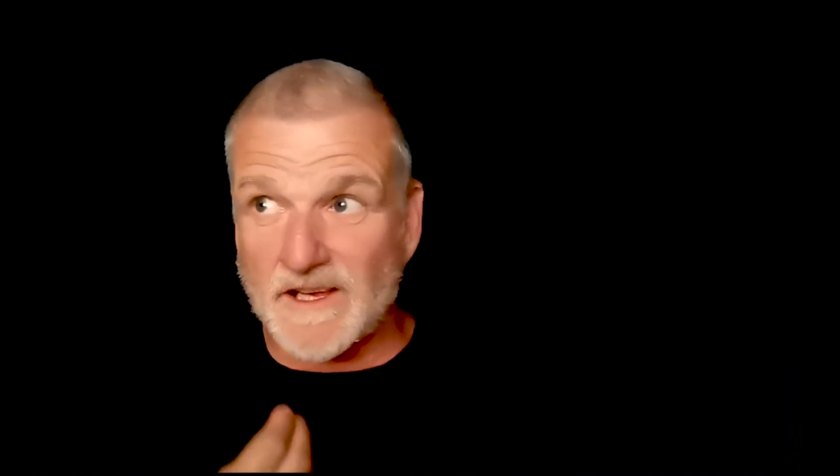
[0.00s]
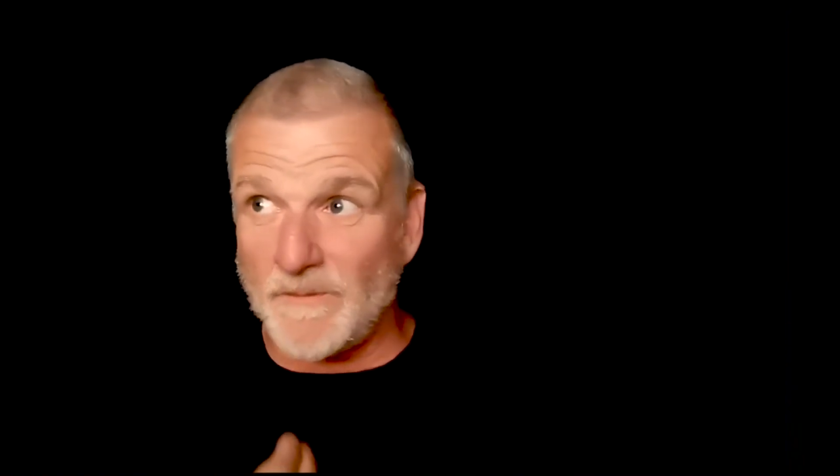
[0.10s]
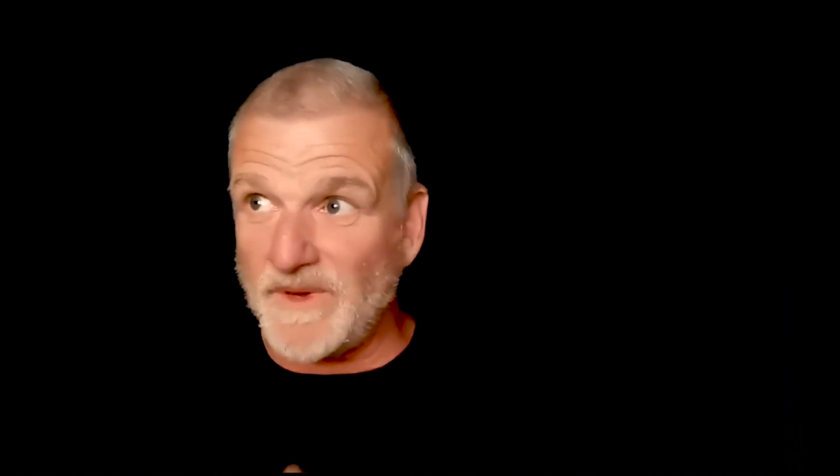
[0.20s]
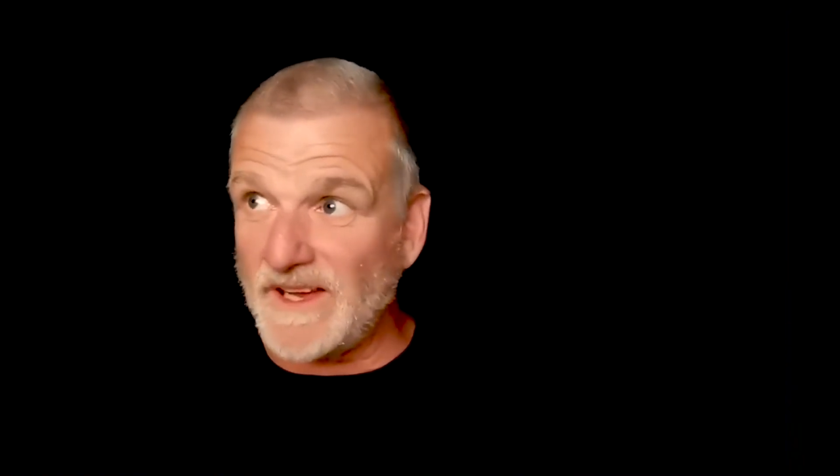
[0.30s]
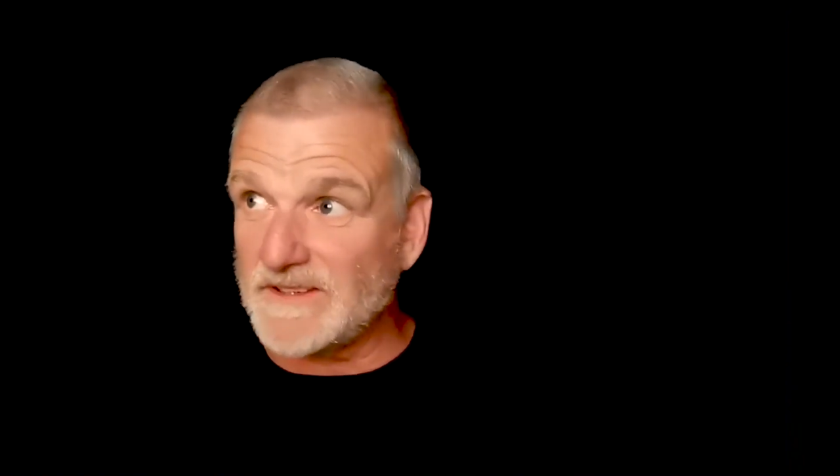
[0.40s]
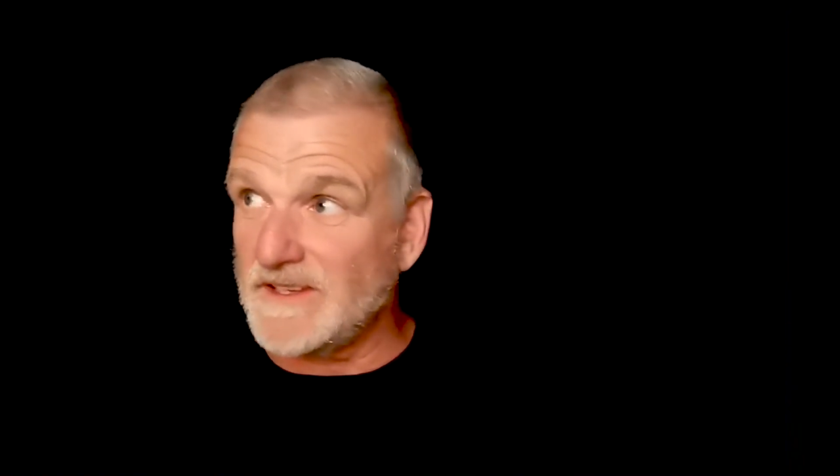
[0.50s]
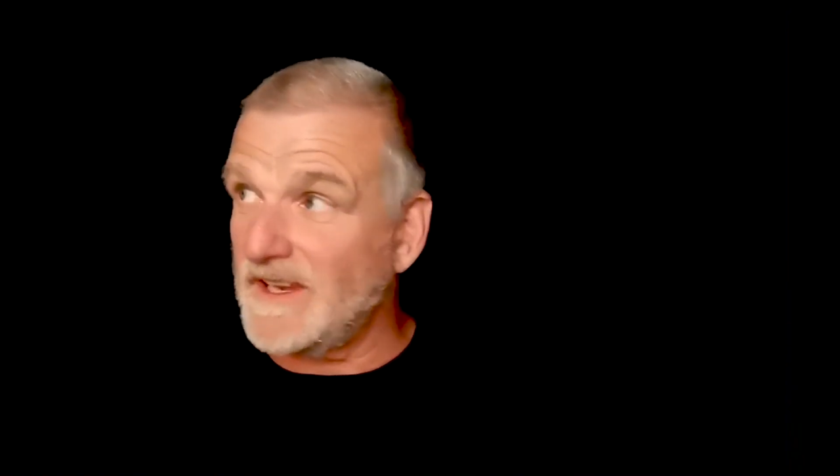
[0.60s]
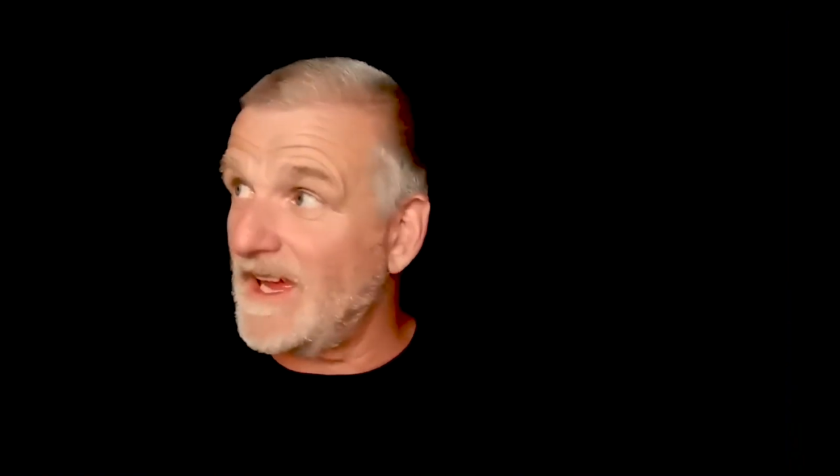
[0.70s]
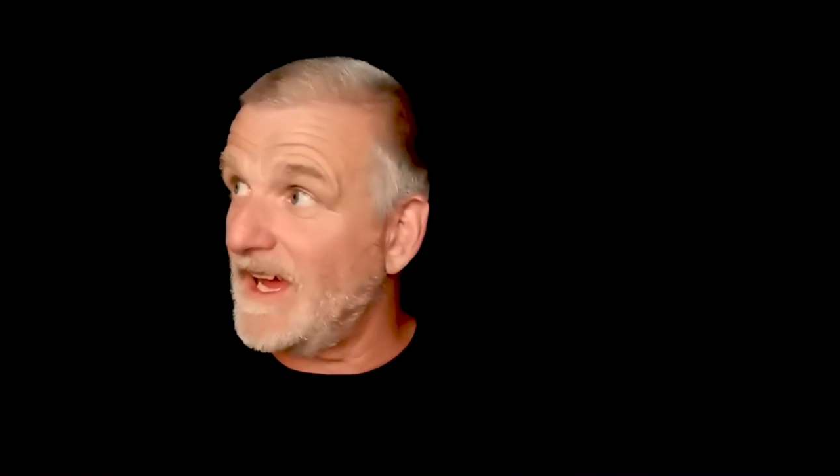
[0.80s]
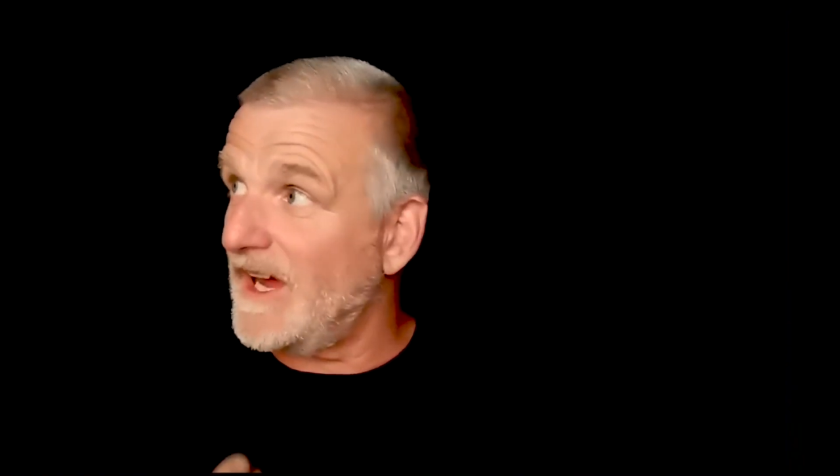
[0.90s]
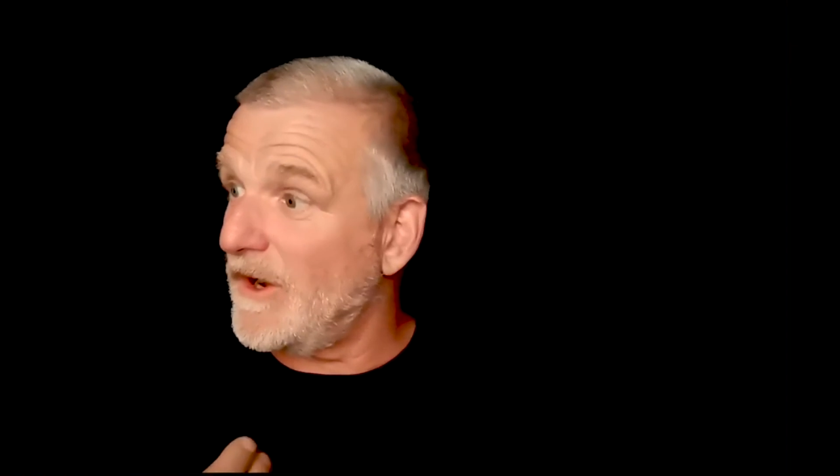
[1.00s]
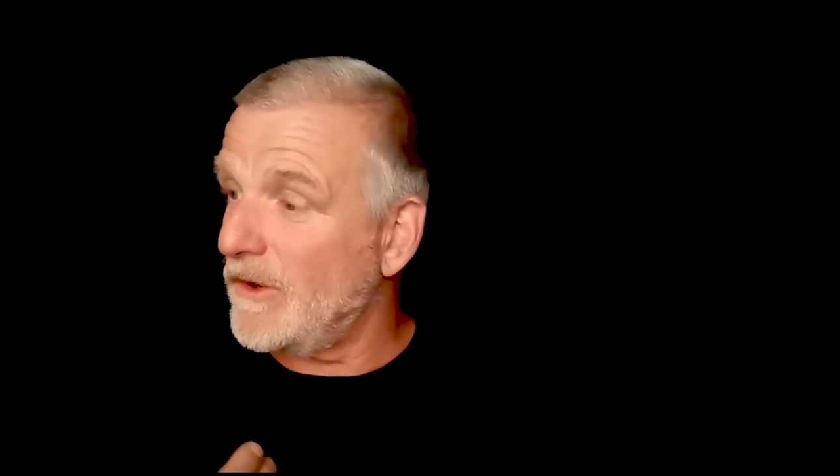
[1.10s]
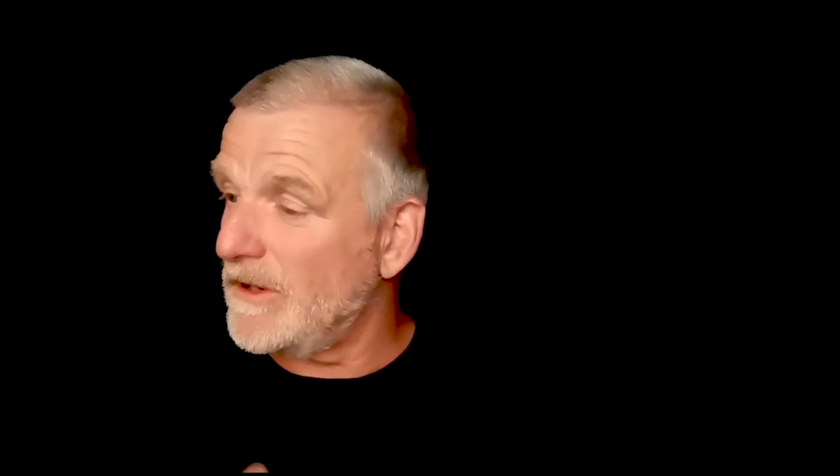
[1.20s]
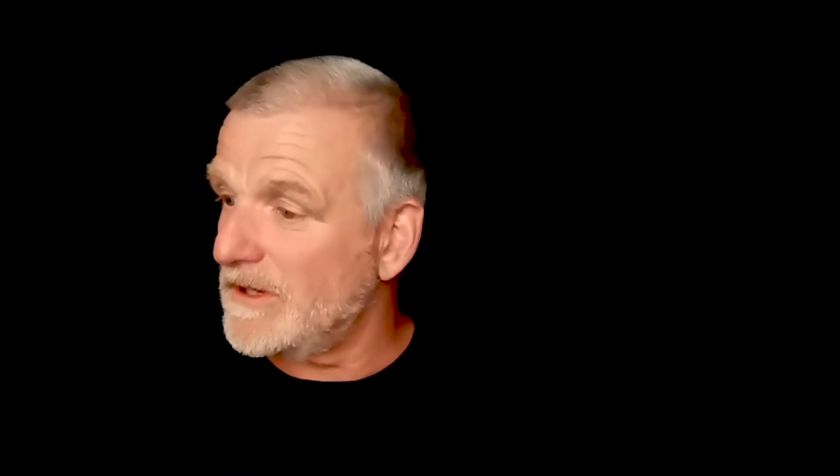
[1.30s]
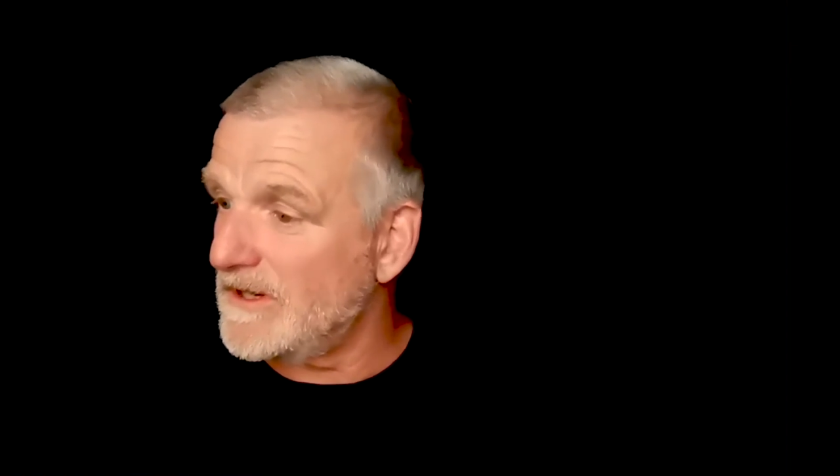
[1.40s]
come back to
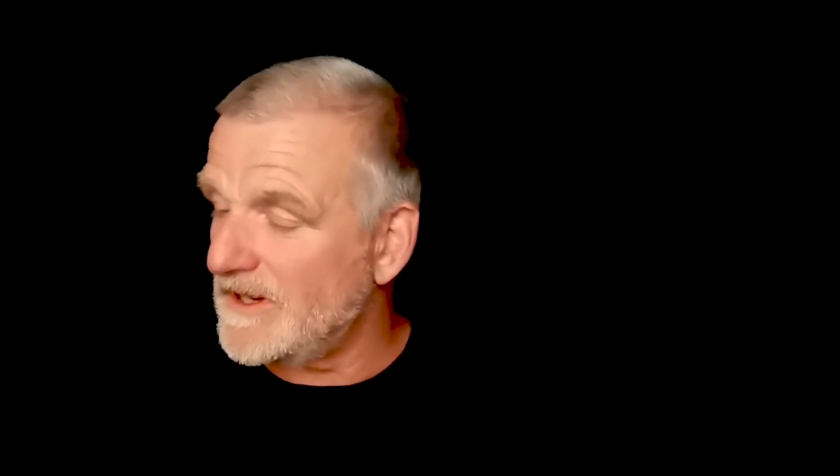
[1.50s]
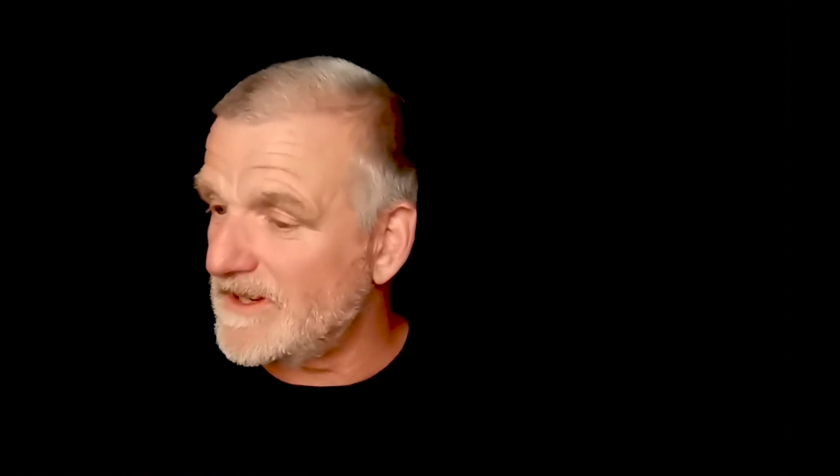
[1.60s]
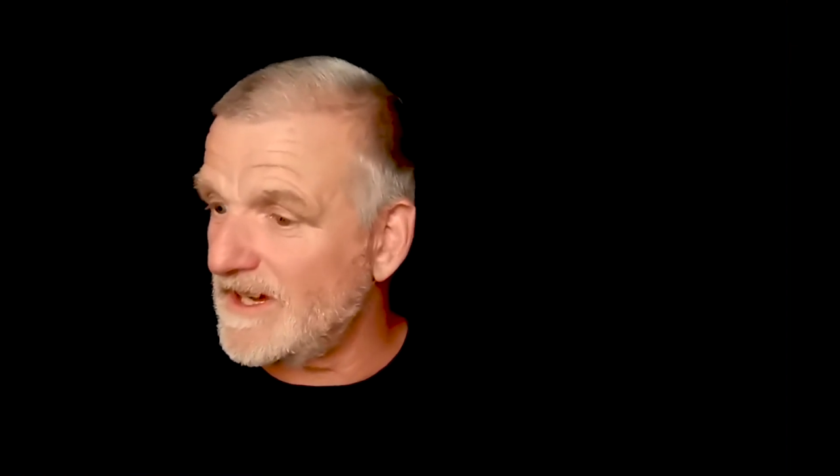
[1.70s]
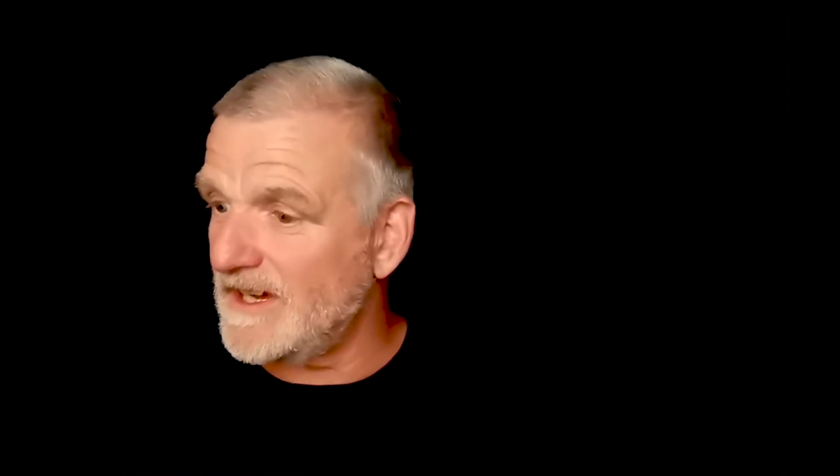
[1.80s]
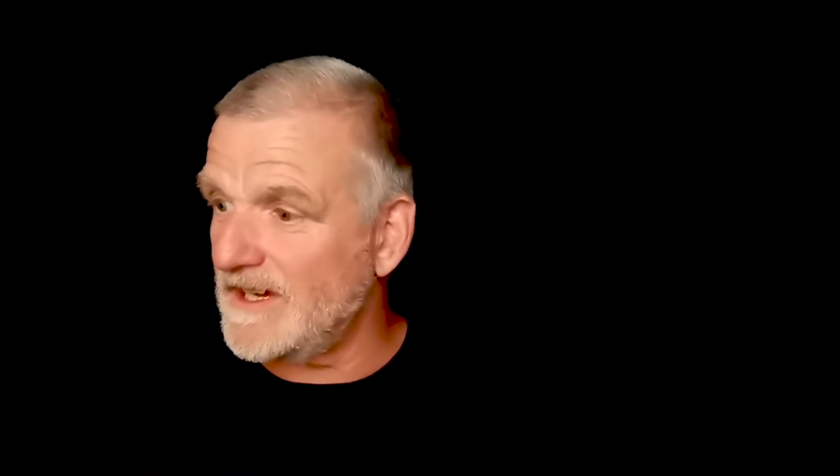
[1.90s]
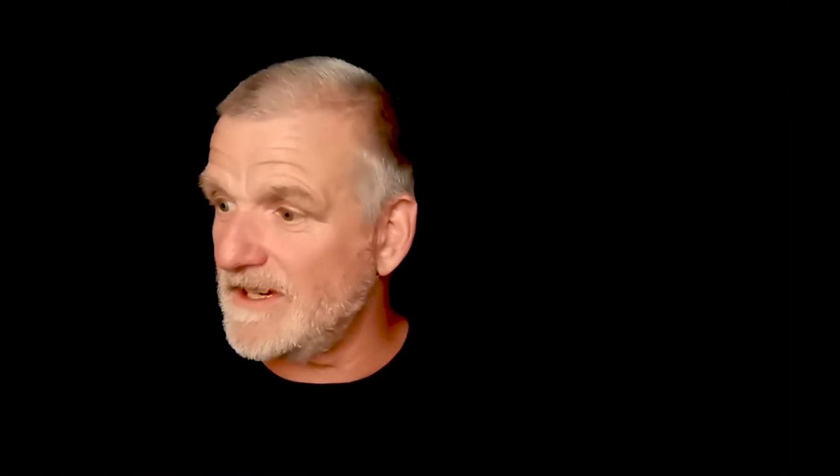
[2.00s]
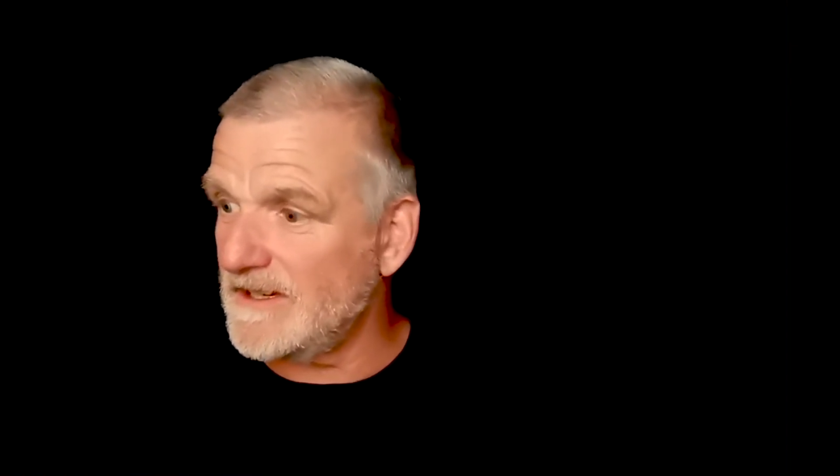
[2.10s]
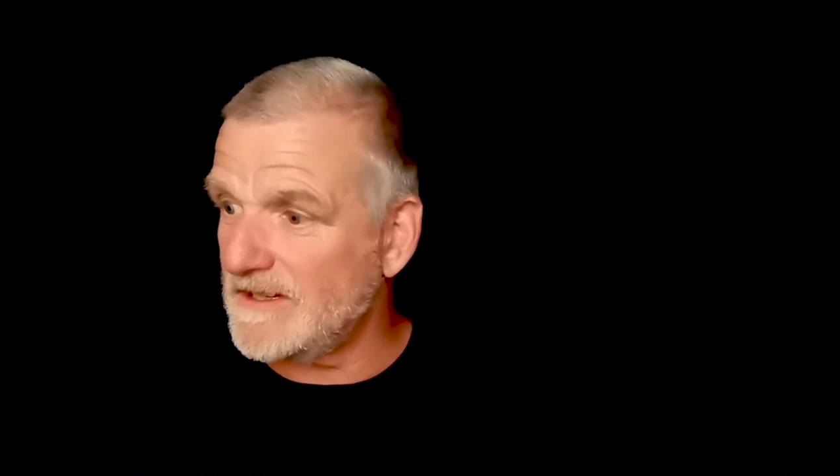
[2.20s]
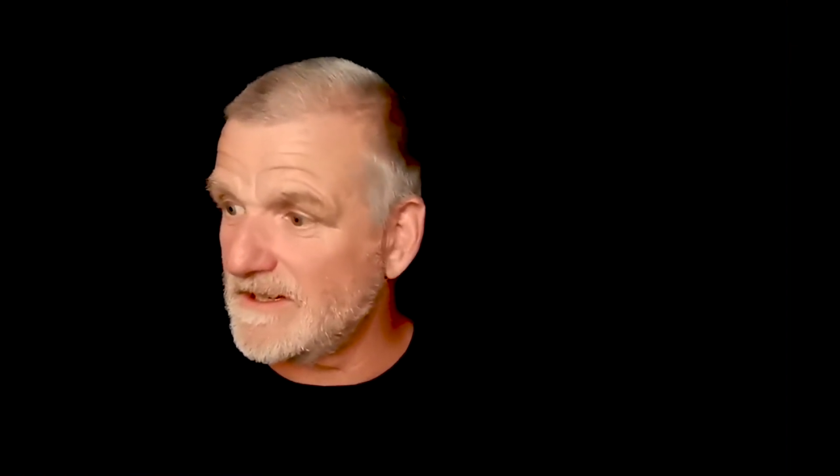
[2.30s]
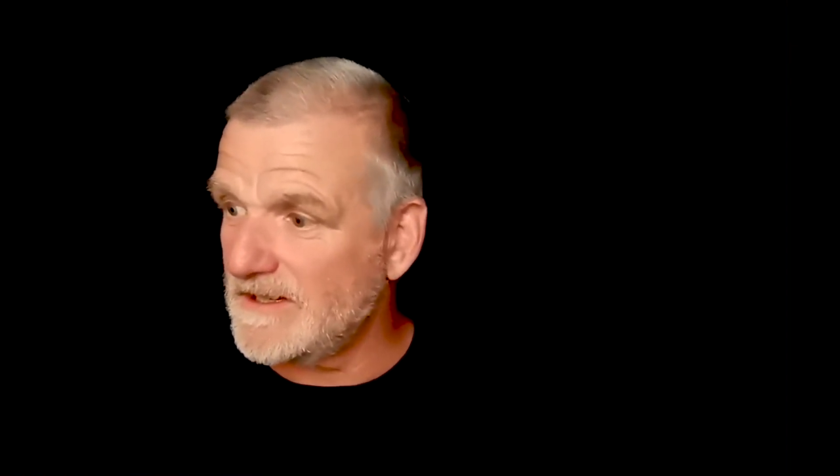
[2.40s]
now okay,